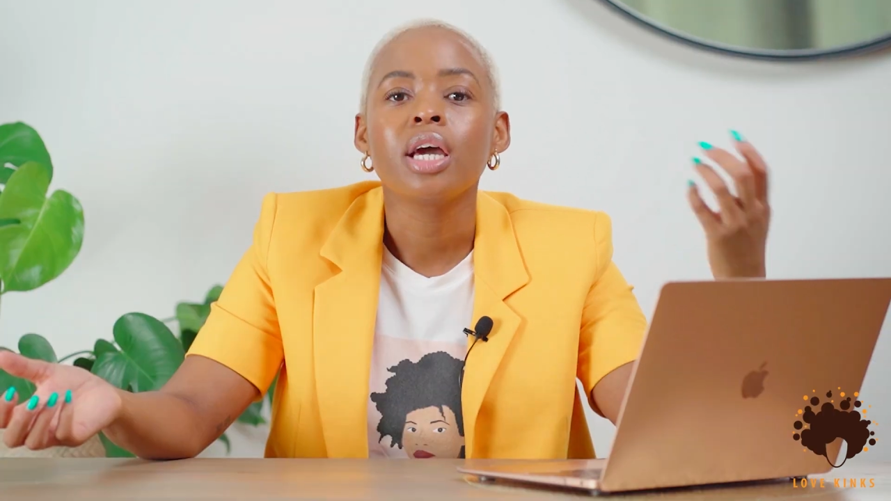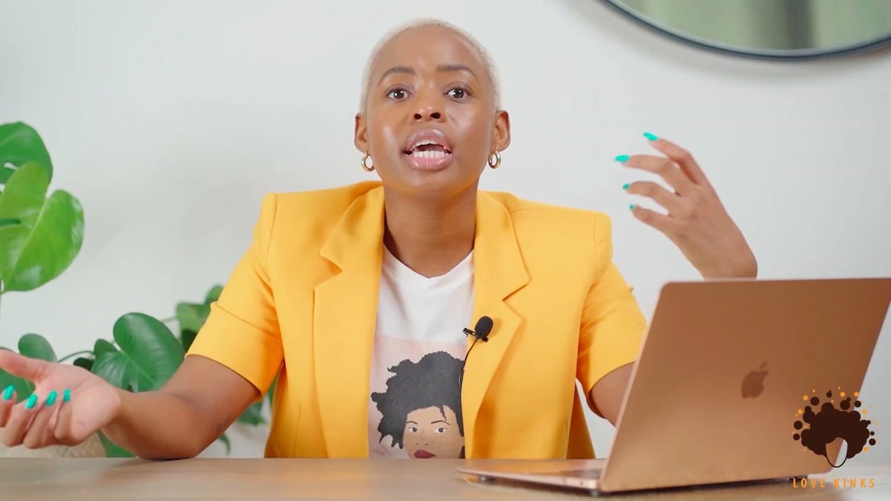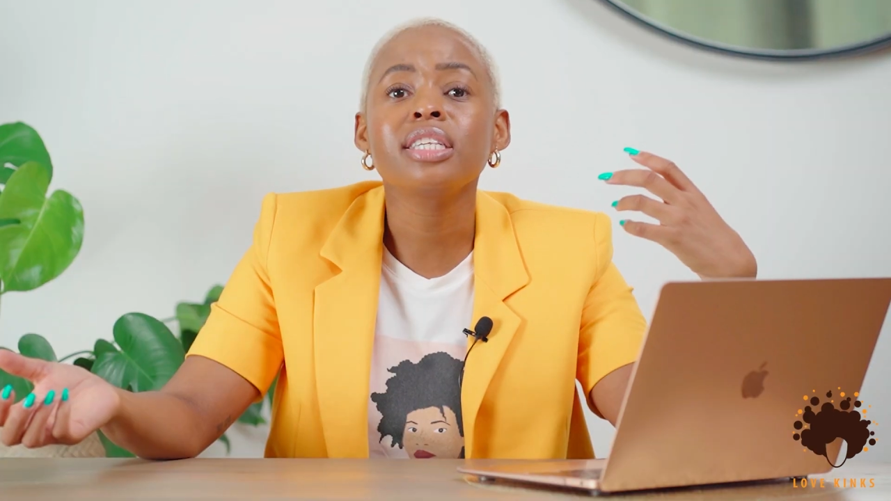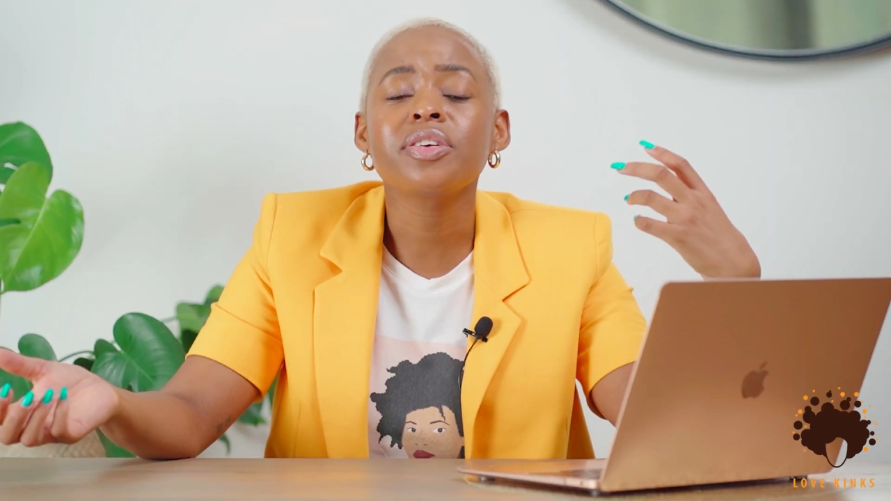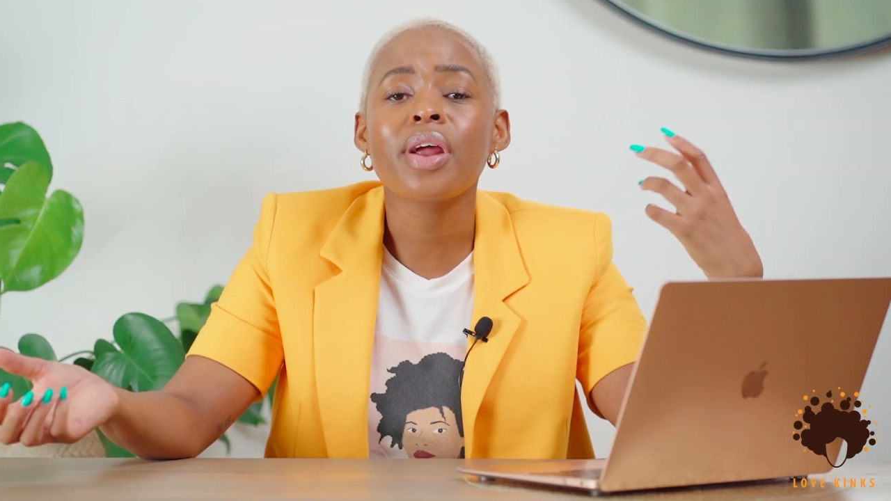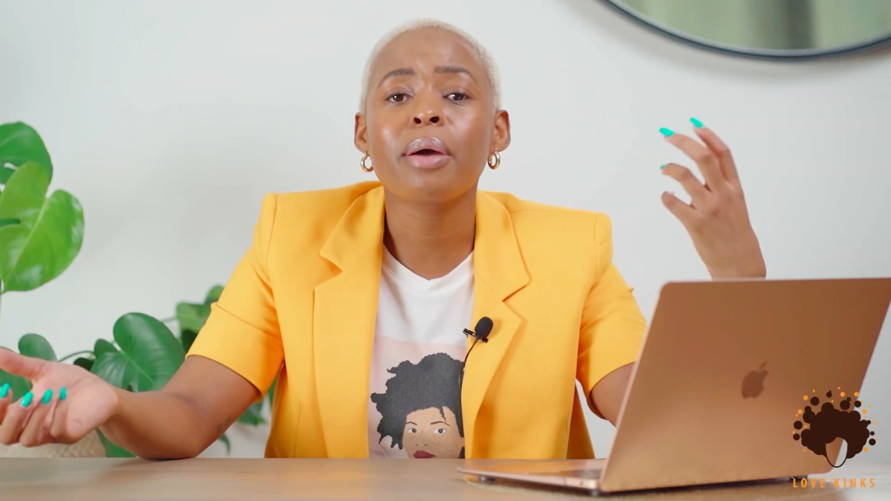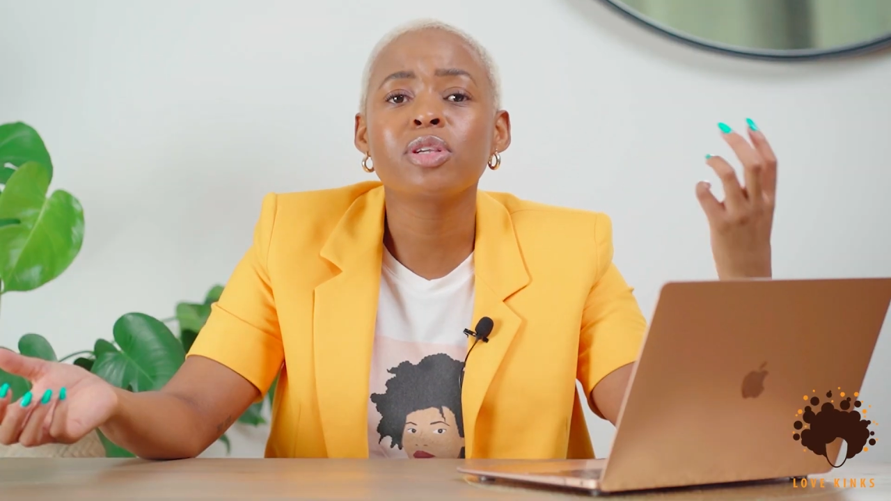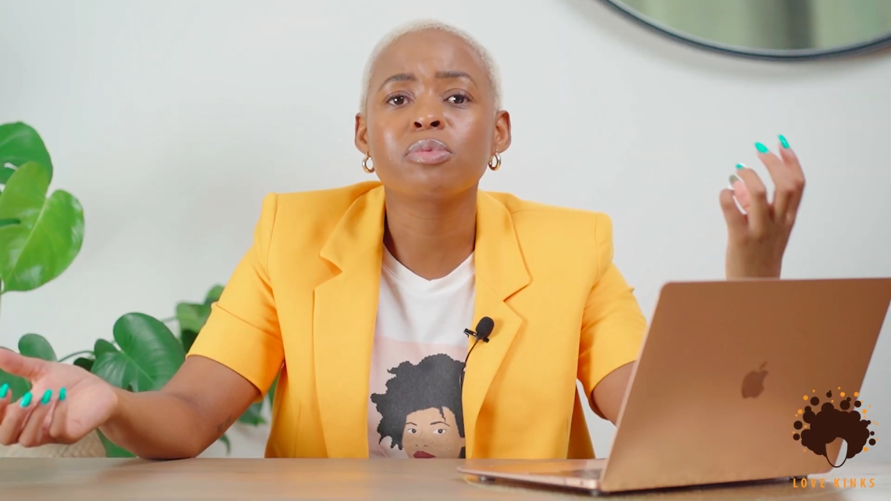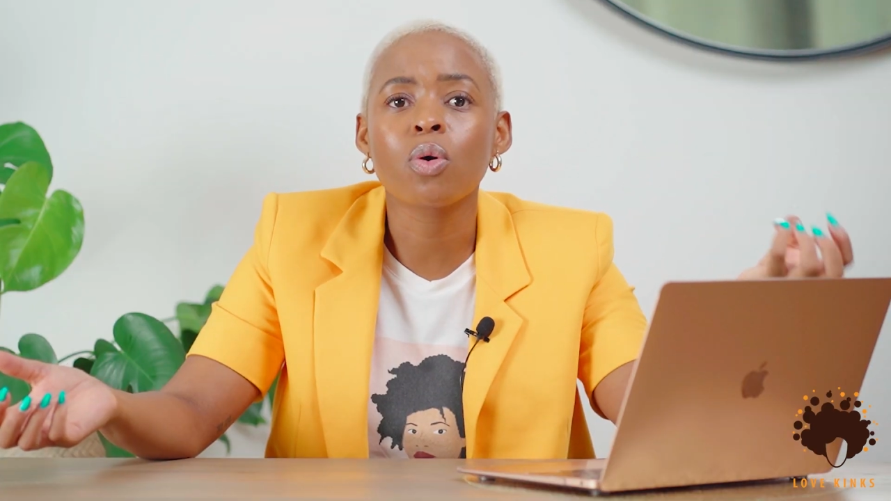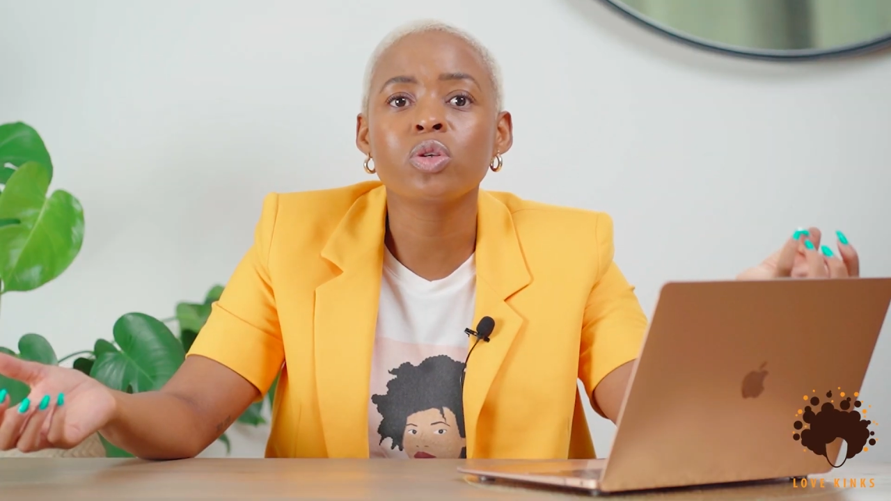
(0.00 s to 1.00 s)
Instagram
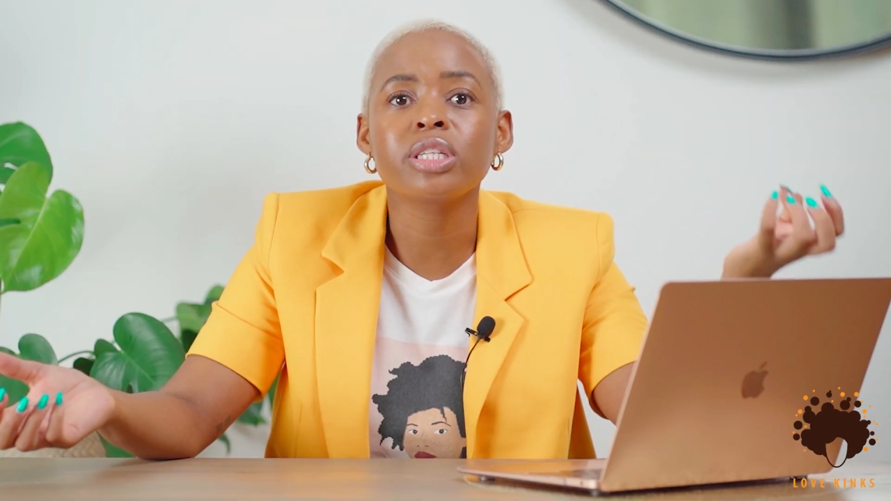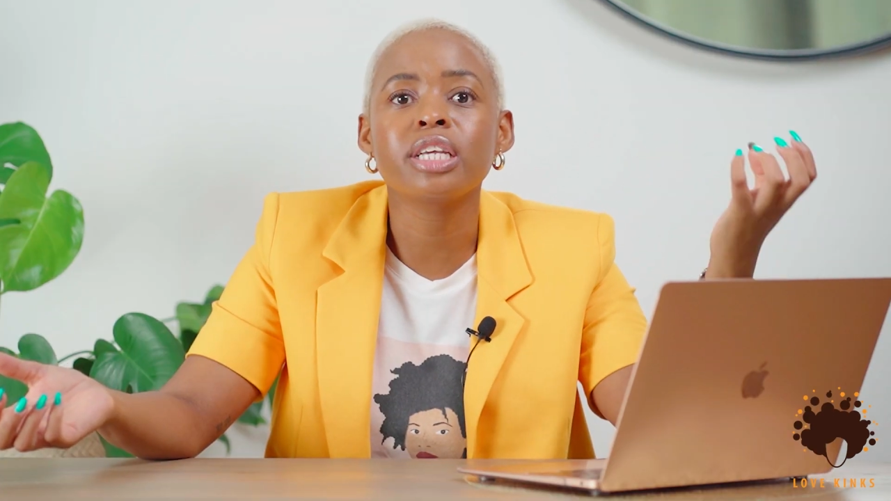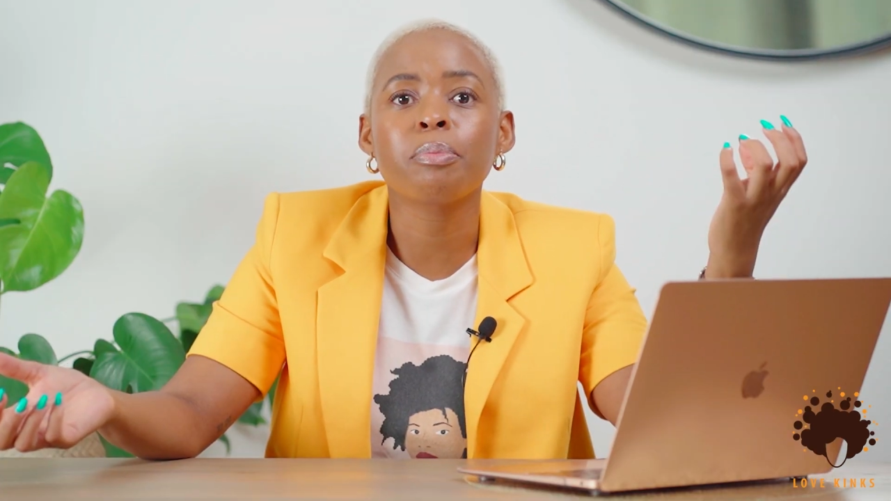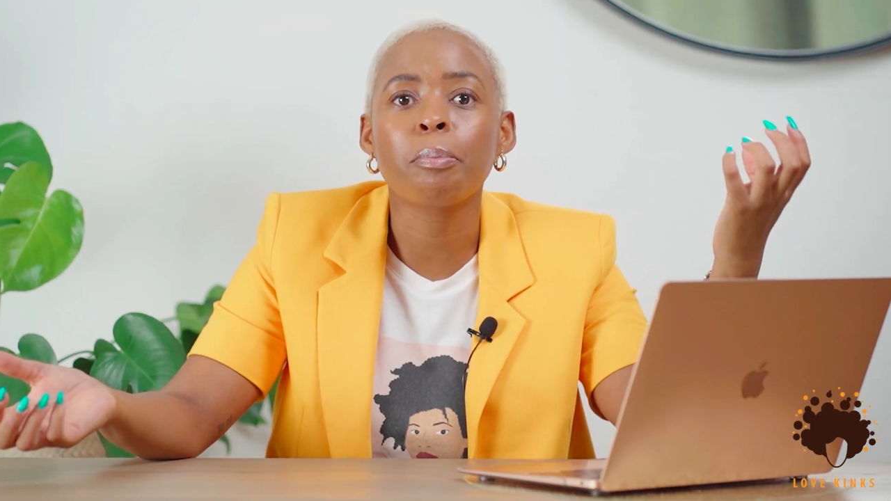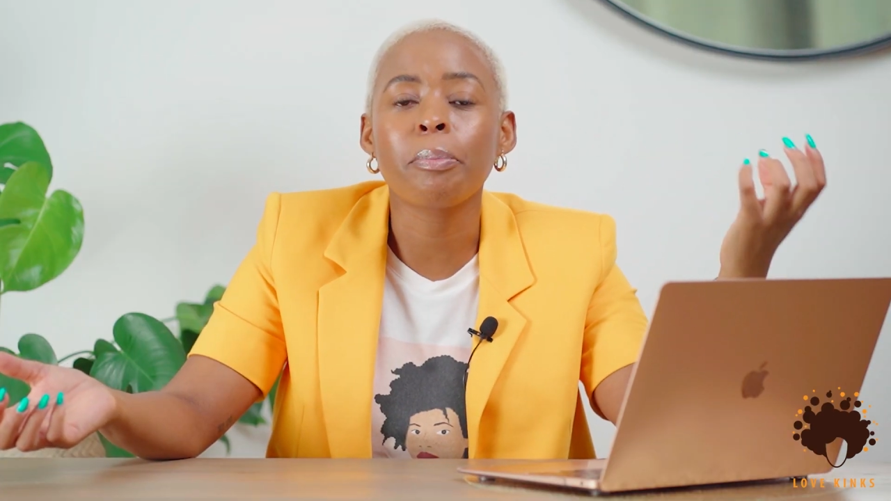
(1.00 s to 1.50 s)
is mostly